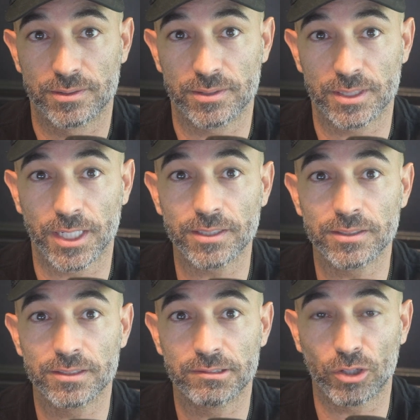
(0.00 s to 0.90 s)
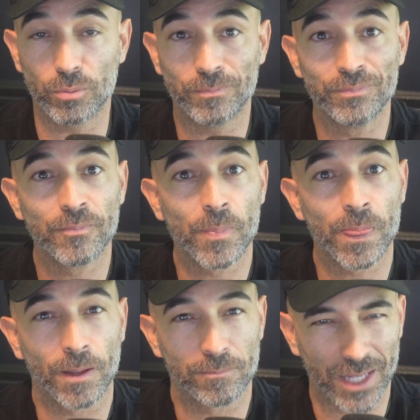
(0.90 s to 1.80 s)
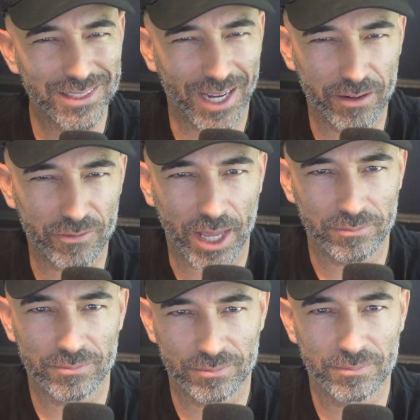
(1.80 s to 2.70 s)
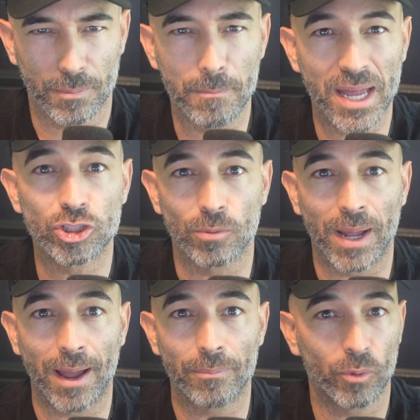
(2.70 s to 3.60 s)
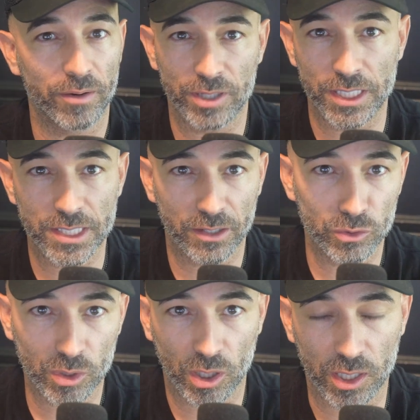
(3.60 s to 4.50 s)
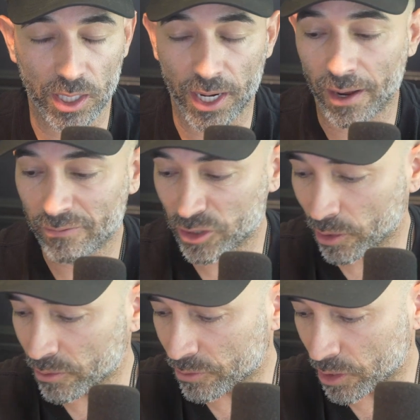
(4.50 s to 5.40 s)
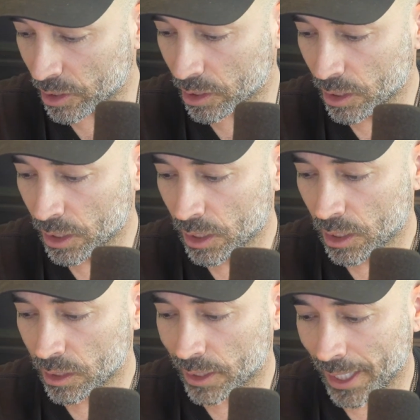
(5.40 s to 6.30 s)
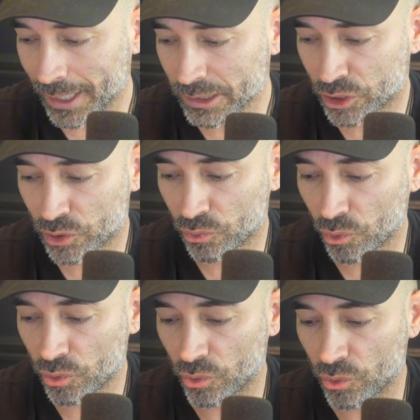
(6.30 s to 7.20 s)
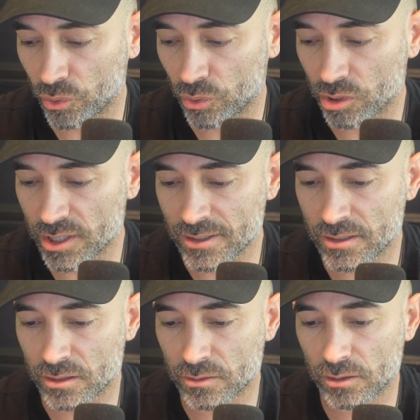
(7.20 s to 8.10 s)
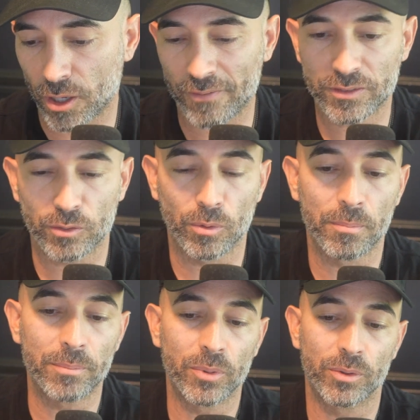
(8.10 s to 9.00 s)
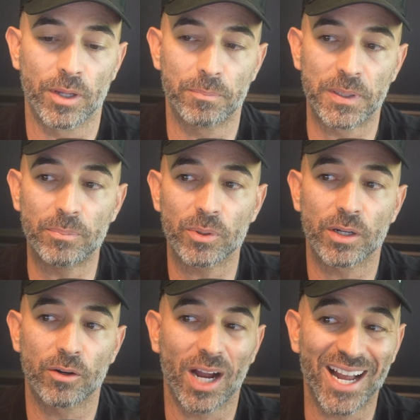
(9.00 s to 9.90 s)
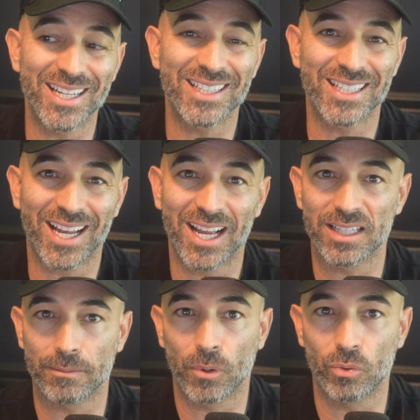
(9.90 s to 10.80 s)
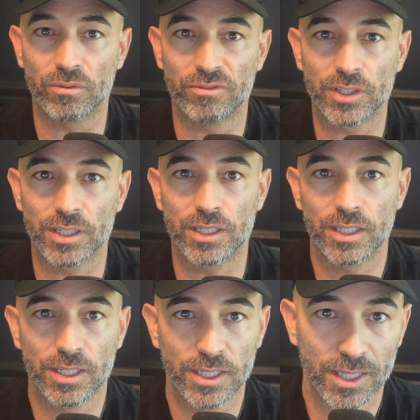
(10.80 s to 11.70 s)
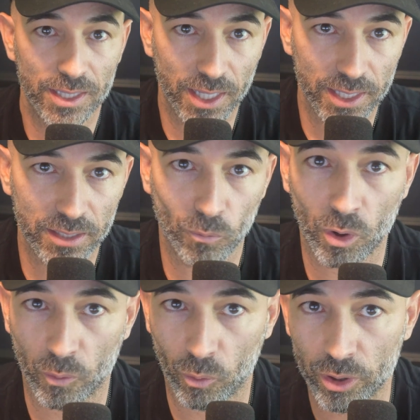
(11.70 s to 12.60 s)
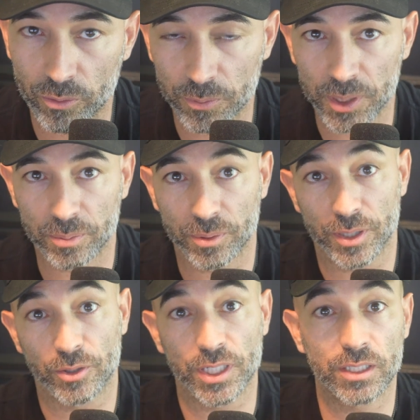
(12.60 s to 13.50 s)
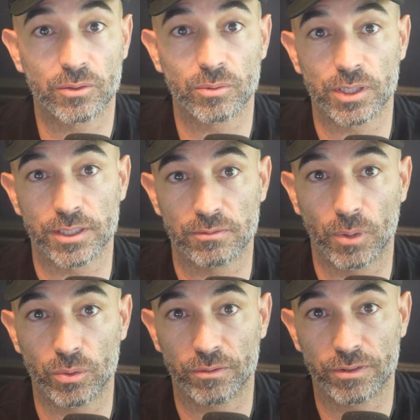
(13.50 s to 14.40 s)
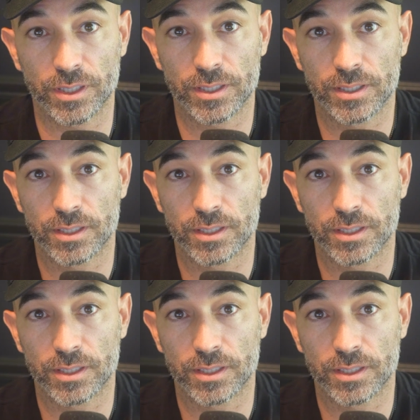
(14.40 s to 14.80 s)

Okay. So that's kind of that mental map. Whatever they tell you, cut it in half. The other thing that is true is you have to remember that people that are highly, highly motivated, they want to work with people that are equally as motivated